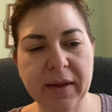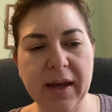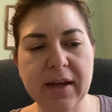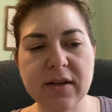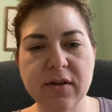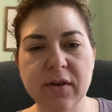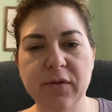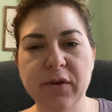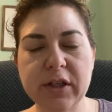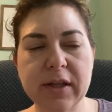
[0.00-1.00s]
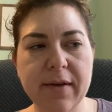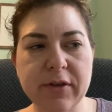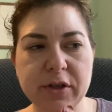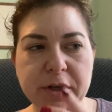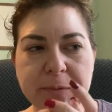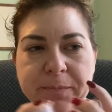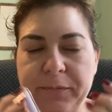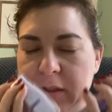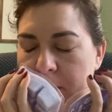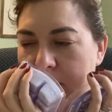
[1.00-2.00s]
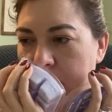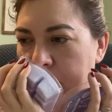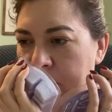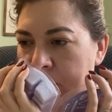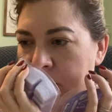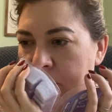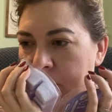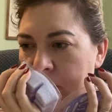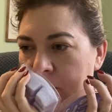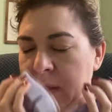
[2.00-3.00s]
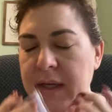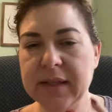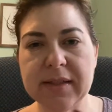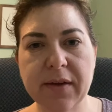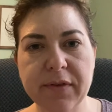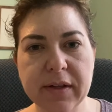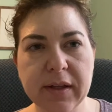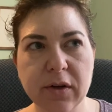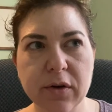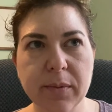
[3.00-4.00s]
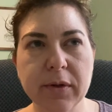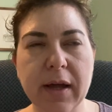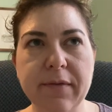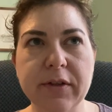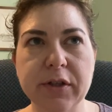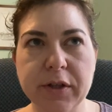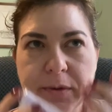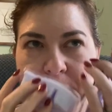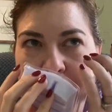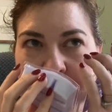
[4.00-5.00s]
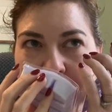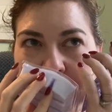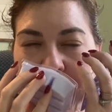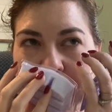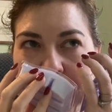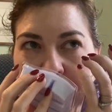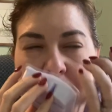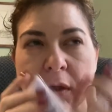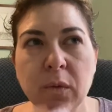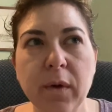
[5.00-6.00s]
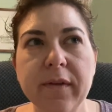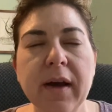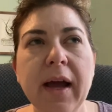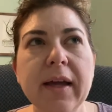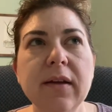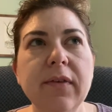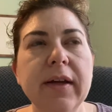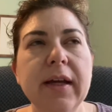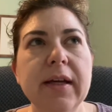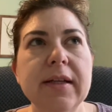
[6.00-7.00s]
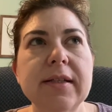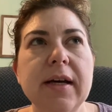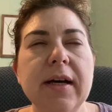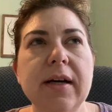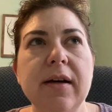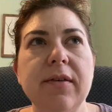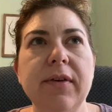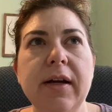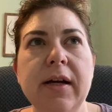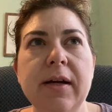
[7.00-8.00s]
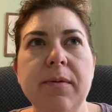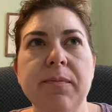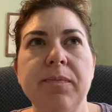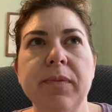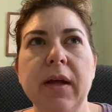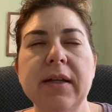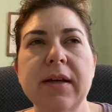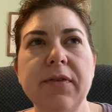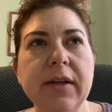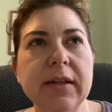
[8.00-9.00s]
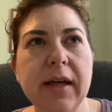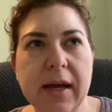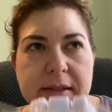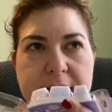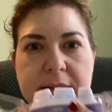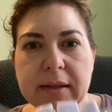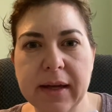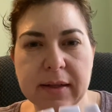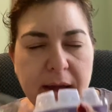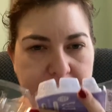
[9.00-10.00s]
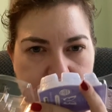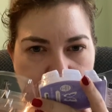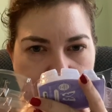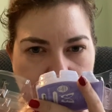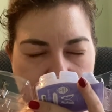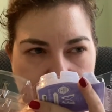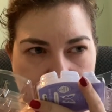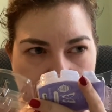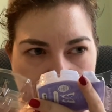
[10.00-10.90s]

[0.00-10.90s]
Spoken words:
And French lavender, to me, is definitely herbal lavender with kind of a hint of, it definitely has like a lavender note, but